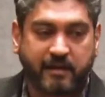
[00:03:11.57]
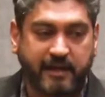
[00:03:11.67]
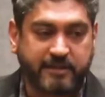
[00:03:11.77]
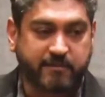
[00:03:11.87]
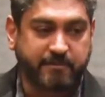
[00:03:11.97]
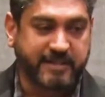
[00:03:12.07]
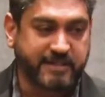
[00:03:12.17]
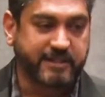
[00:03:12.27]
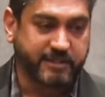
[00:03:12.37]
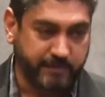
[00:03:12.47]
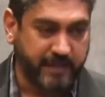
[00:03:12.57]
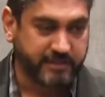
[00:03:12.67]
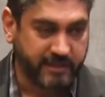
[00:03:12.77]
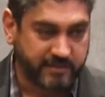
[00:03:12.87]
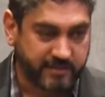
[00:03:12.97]
It's business
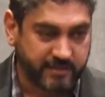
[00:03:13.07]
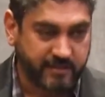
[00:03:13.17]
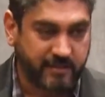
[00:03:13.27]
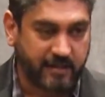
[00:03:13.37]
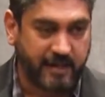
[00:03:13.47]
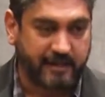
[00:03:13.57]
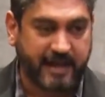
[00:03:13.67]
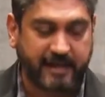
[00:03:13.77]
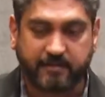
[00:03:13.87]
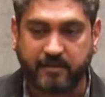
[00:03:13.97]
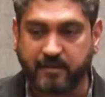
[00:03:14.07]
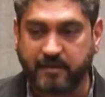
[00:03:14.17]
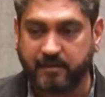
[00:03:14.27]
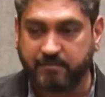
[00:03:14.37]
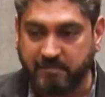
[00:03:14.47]
basics, and that
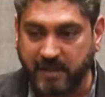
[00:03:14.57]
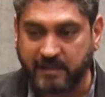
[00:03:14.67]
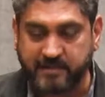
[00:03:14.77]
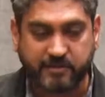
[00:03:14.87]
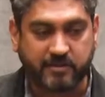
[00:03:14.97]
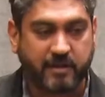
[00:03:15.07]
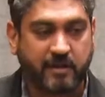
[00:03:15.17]
means